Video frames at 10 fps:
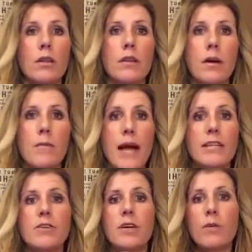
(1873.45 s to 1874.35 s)
the
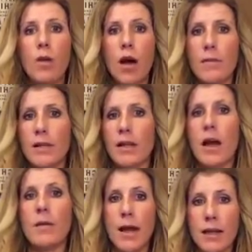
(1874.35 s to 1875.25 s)
bacteria will
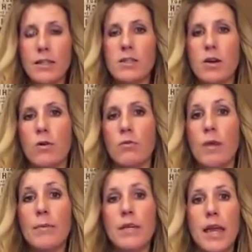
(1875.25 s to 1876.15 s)
automatically start
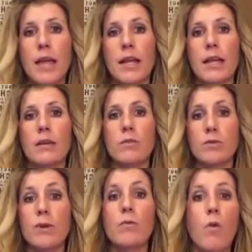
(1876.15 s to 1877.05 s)
replicating, which
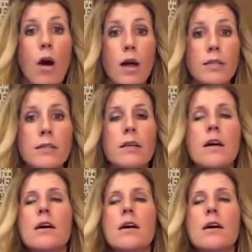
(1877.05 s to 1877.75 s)
we want.